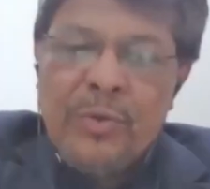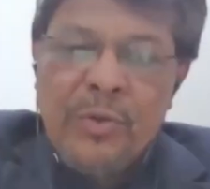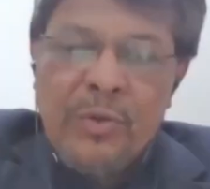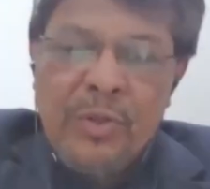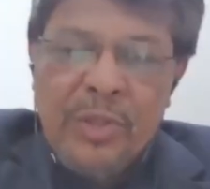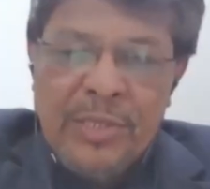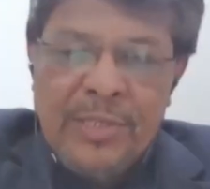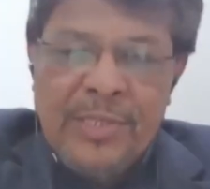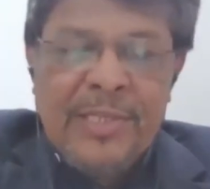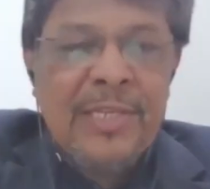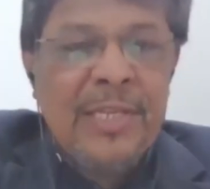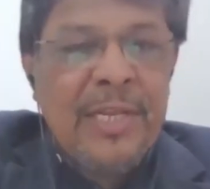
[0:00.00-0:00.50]

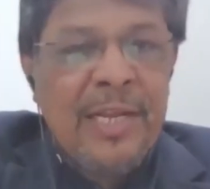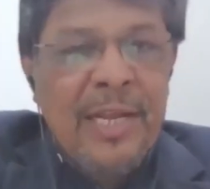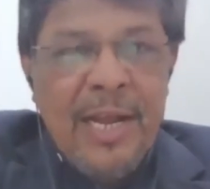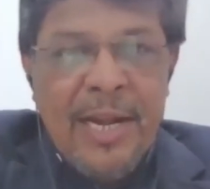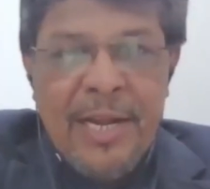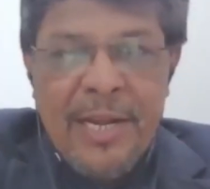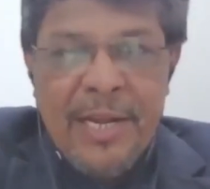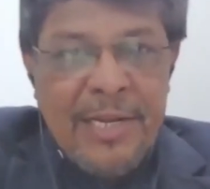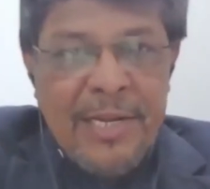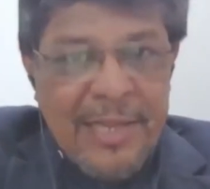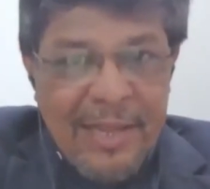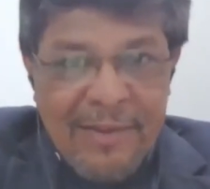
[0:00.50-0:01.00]
So this is
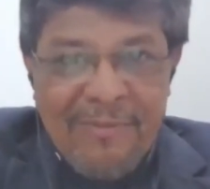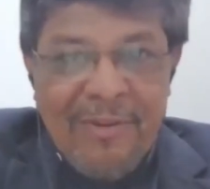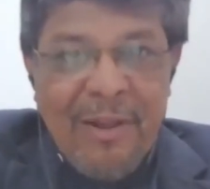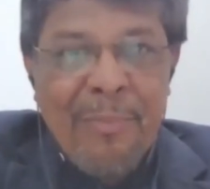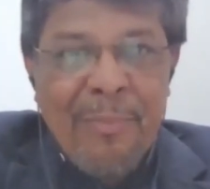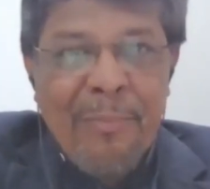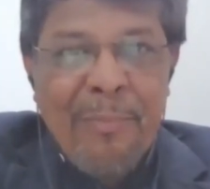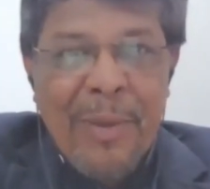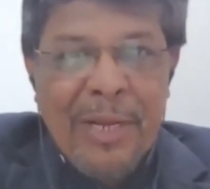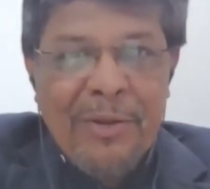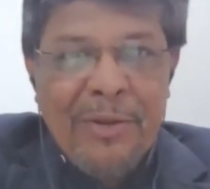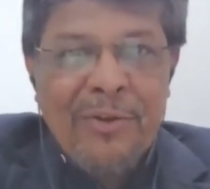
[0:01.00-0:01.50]
regarding
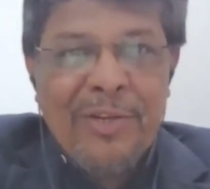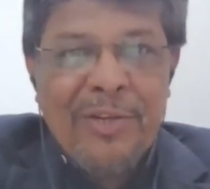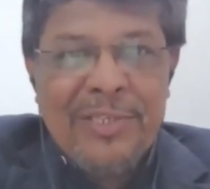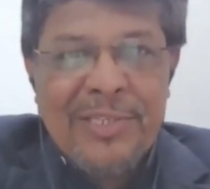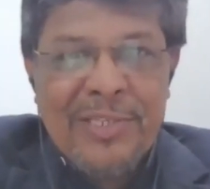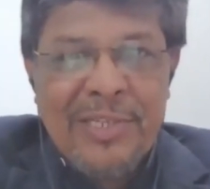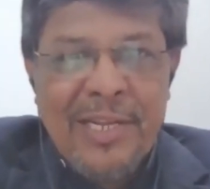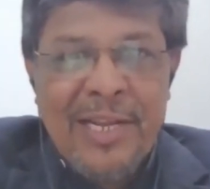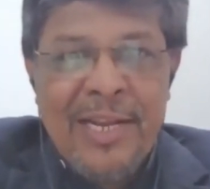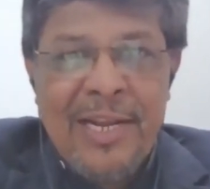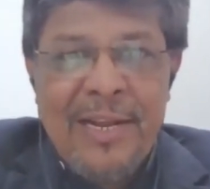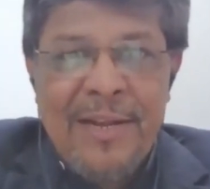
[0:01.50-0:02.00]
development
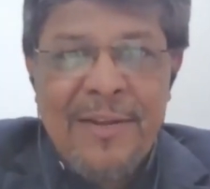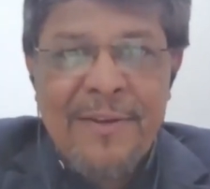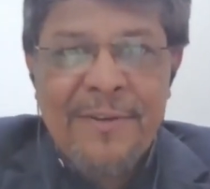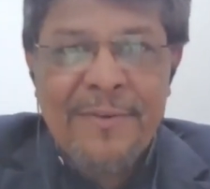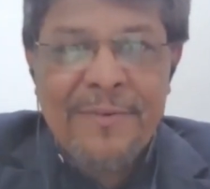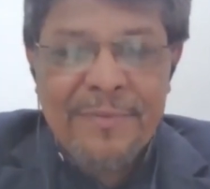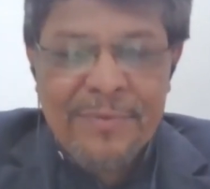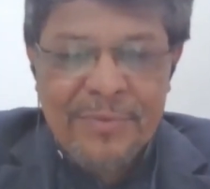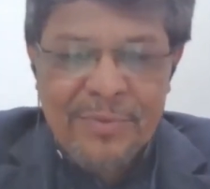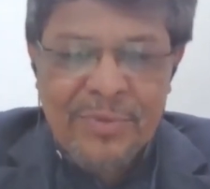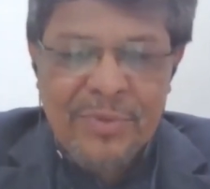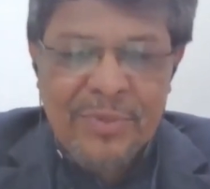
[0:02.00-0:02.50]
cost, right?
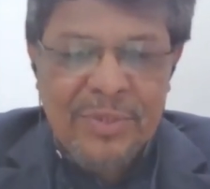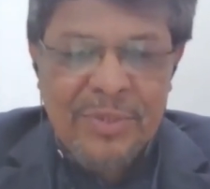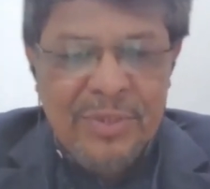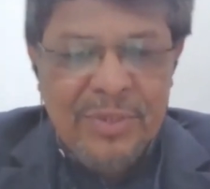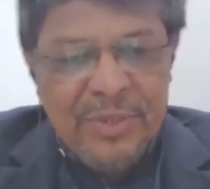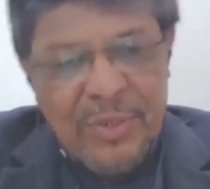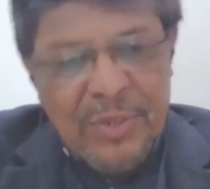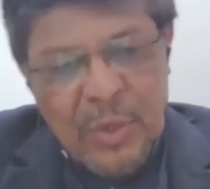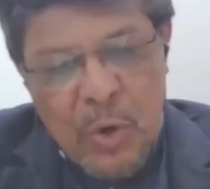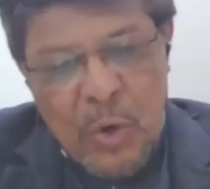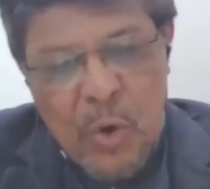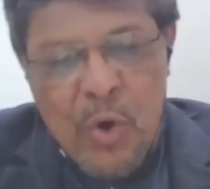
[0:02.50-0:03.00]

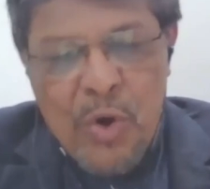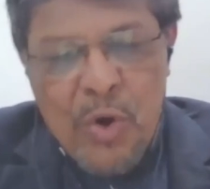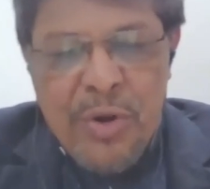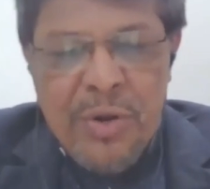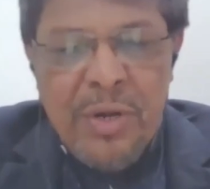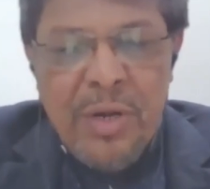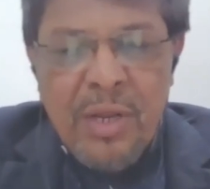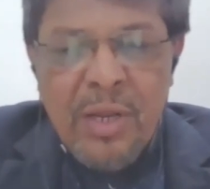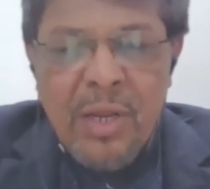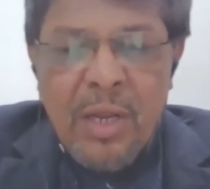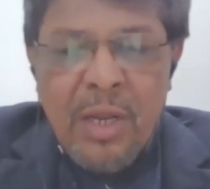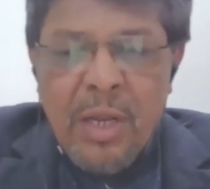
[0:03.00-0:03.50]

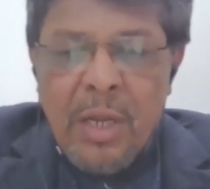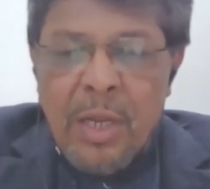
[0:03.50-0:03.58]
Good.